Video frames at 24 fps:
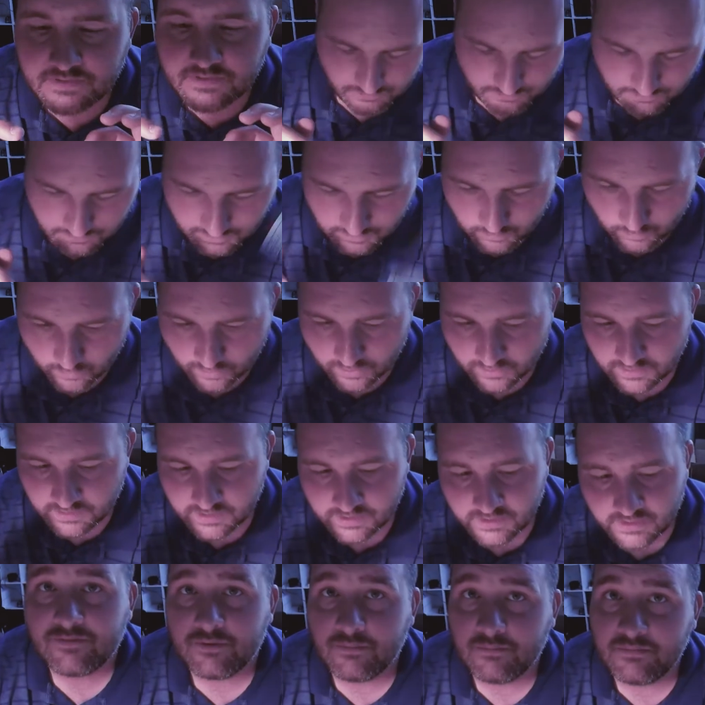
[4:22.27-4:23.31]
Totally worked.
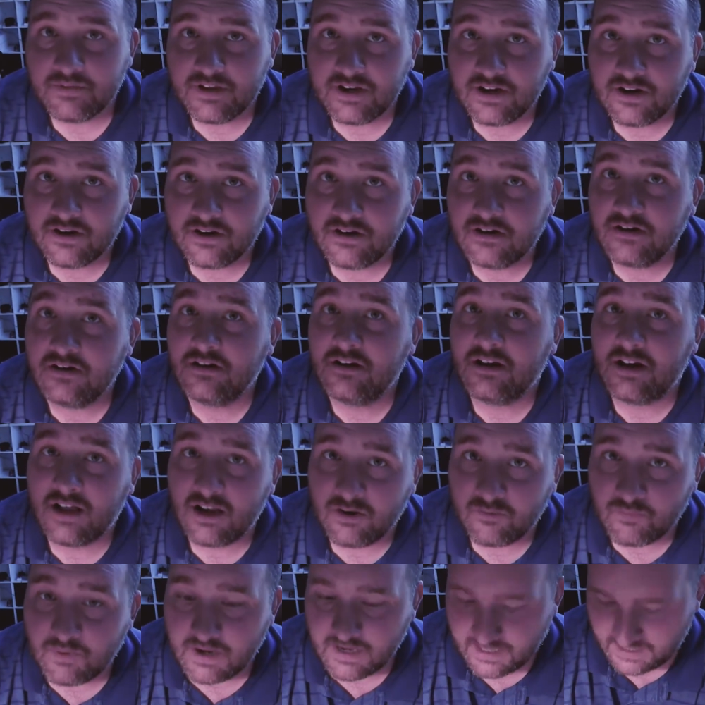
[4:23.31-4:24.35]
From there, I
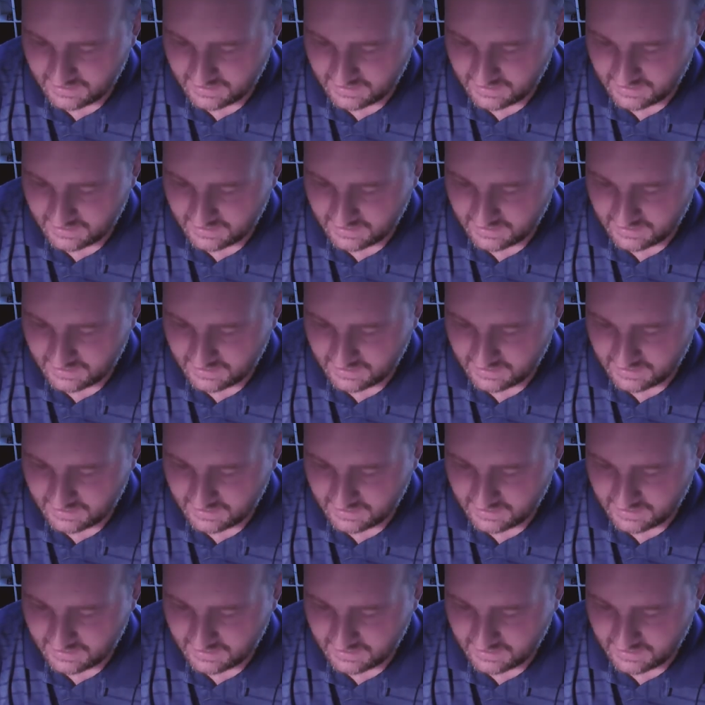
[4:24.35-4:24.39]
ran